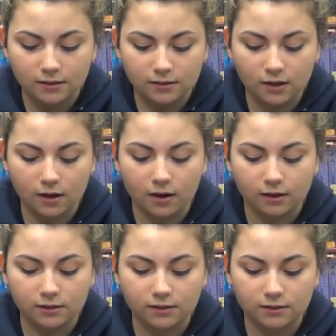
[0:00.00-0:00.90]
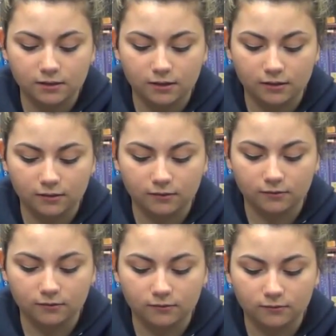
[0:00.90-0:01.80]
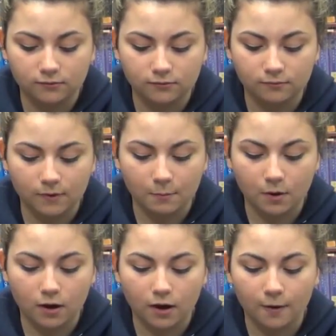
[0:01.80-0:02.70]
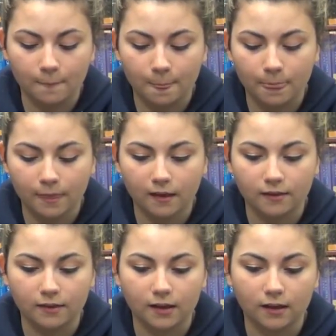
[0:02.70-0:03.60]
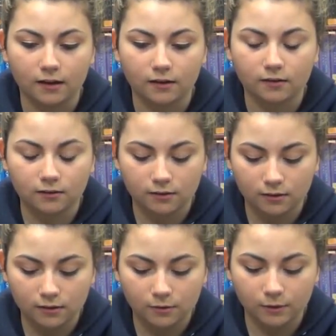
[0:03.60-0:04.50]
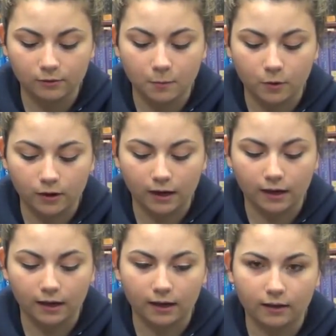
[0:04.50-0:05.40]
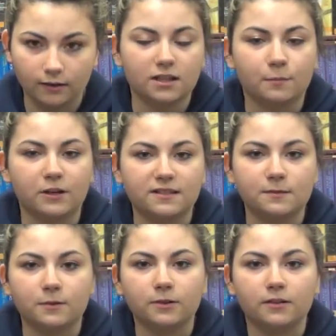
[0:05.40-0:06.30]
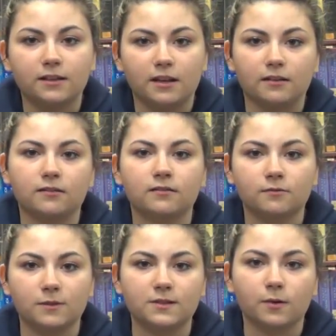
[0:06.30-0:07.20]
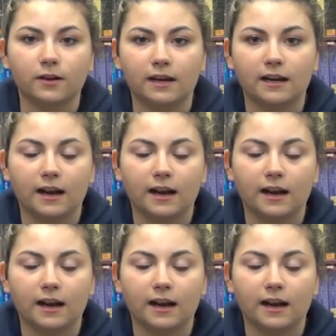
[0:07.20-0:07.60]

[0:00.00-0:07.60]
talked to my mom, and then we reported it to the principal, and then we sorted it out.